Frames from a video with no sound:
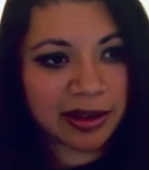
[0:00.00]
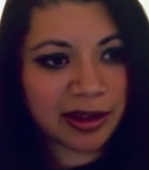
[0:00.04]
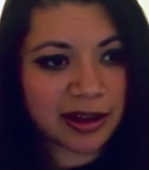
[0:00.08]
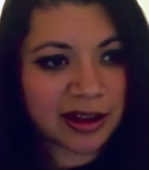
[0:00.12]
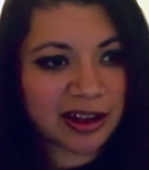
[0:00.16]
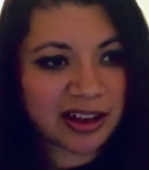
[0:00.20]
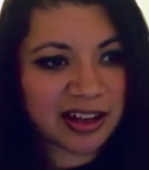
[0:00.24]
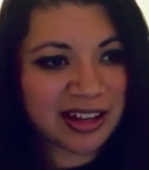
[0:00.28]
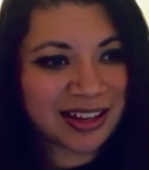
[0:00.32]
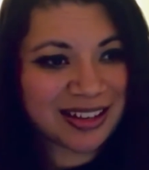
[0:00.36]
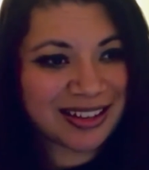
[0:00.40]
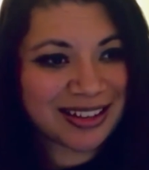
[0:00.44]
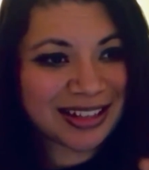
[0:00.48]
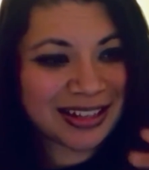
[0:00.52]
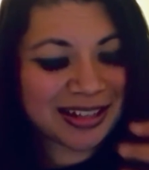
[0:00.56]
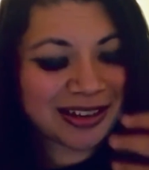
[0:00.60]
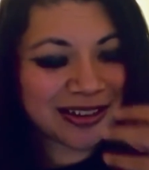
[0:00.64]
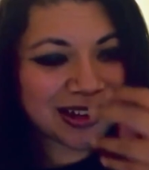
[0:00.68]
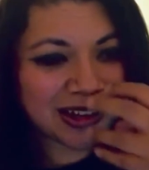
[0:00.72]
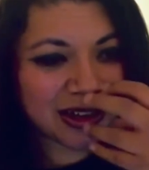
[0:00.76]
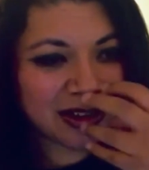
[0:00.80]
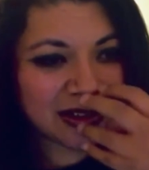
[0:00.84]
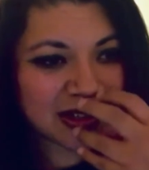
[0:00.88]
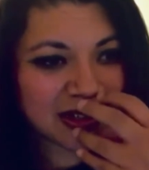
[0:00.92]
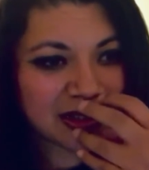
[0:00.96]
And then you
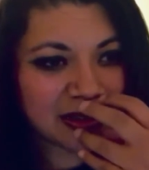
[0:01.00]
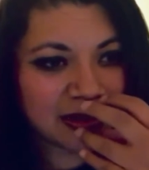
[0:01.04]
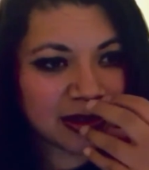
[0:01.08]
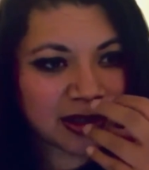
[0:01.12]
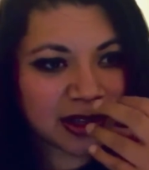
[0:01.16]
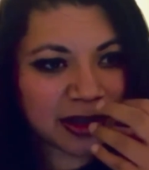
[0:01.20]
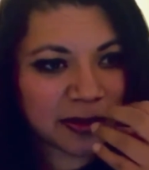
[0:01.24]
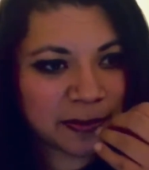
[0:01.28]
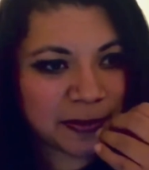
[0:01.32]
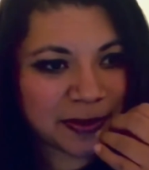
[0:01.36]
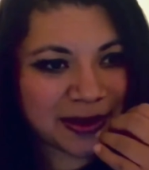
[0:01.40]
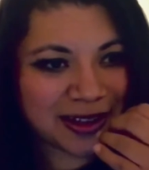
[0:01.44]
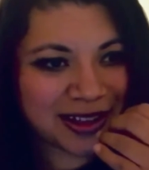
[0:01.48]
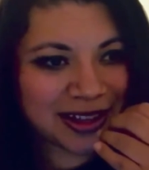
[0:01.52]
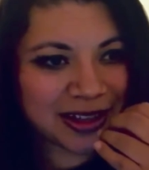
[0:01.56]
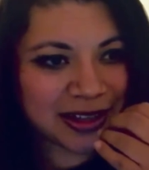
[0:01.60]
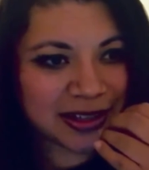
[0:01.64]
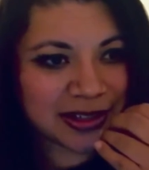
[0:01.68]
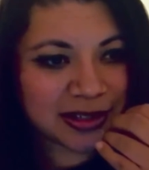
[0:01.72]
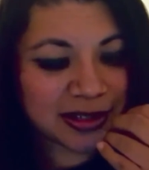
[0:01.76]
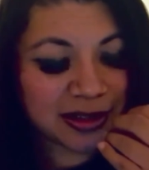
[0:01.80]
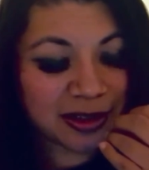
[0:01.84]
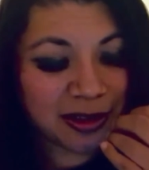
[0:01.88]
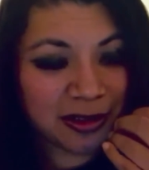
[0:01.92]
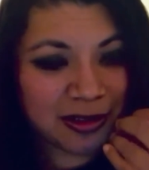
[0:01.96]
can also look up
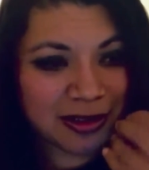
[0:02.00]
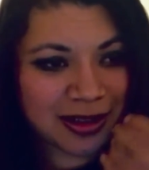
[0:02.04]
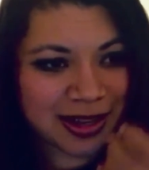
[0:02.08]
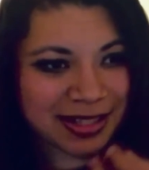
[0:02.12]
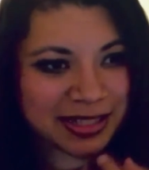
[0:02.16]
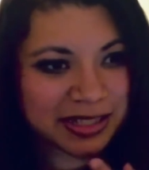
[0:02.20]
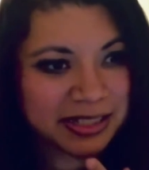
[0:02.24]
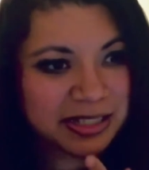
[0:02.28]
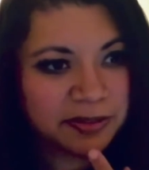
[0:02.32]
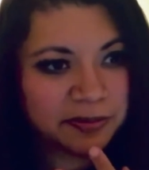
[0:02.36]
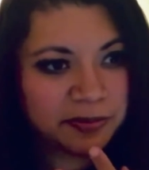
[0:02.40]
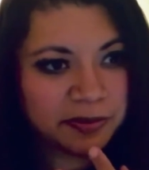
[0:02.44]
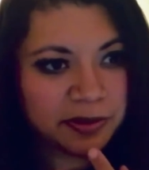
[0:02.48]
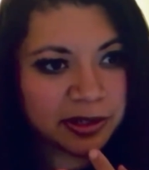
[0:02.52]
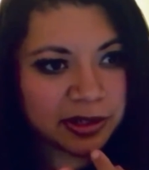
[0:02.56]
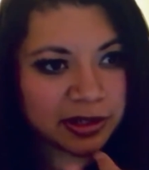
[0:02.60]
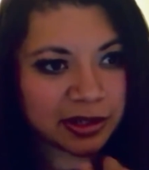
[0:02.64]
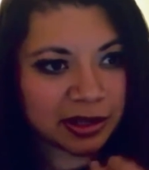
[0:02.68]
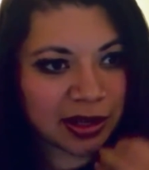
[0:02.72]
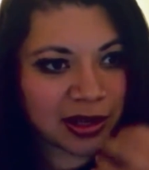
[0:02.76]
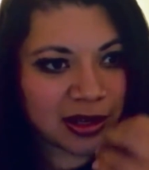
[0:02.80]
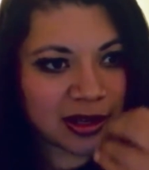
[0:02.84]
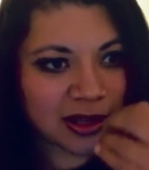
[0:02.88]
all kinds of different